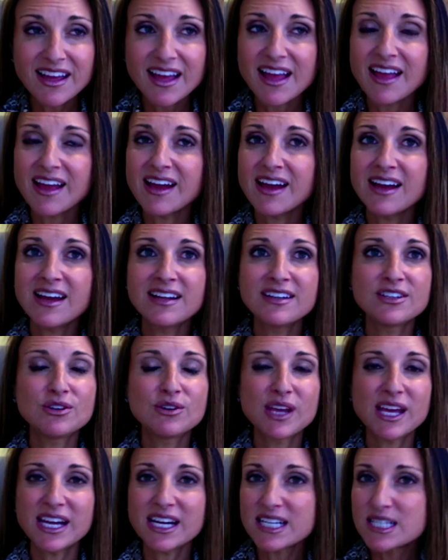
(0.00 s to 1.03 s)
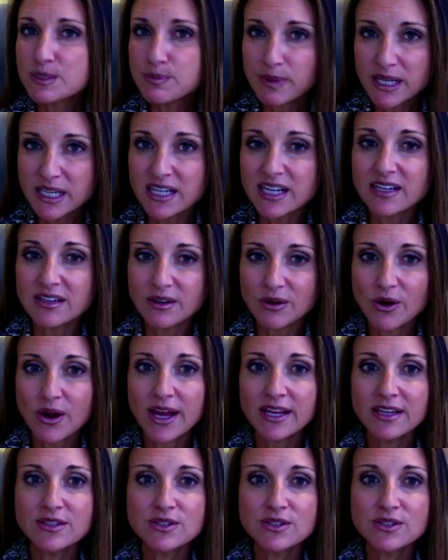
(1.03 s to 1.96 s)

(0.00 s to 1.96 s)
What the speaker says: and you can't explain it, okay?